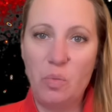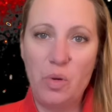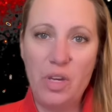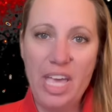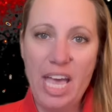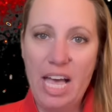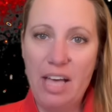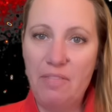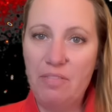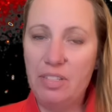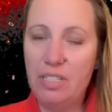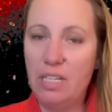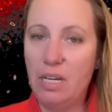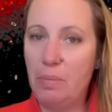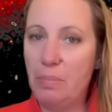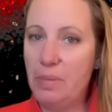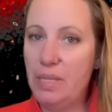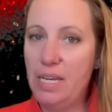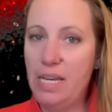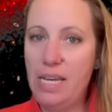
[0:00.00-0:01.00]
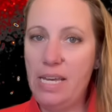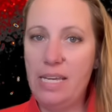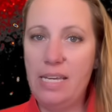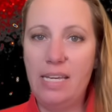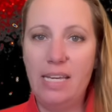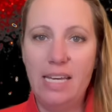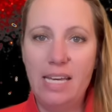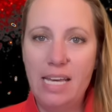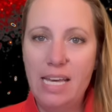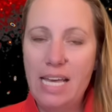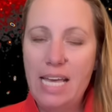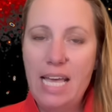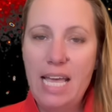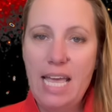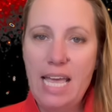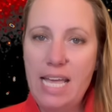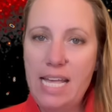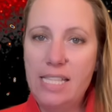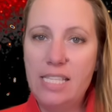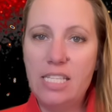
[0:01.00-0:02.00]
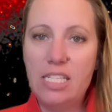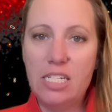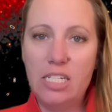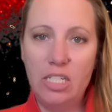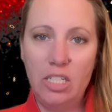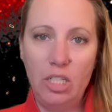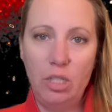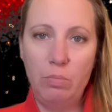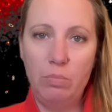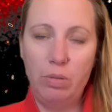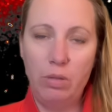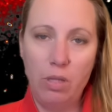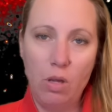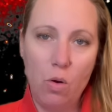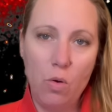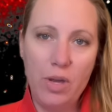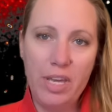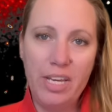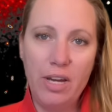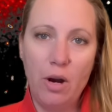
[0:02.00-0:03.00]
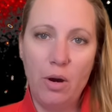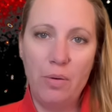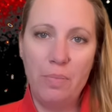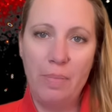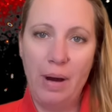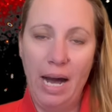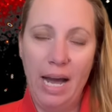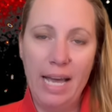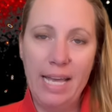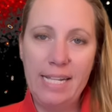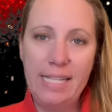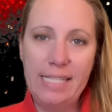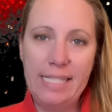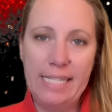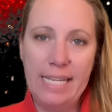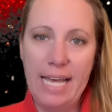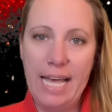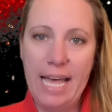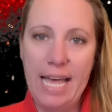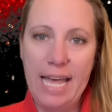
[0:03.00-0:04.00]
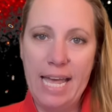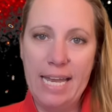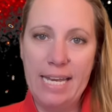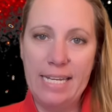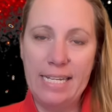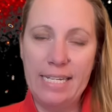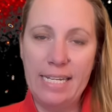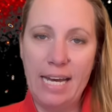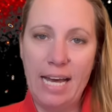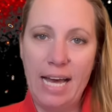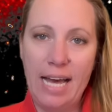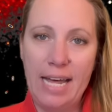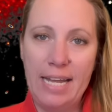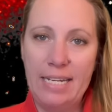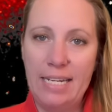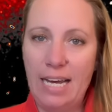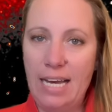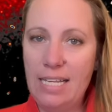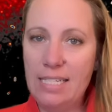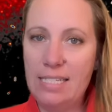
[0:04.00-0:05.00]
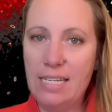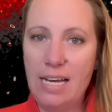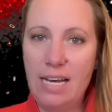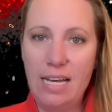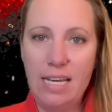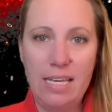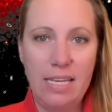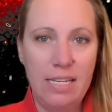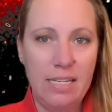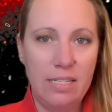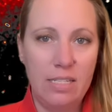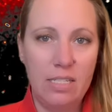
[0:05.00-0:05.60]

we have something. It's still blowing our minds and uh, NASA is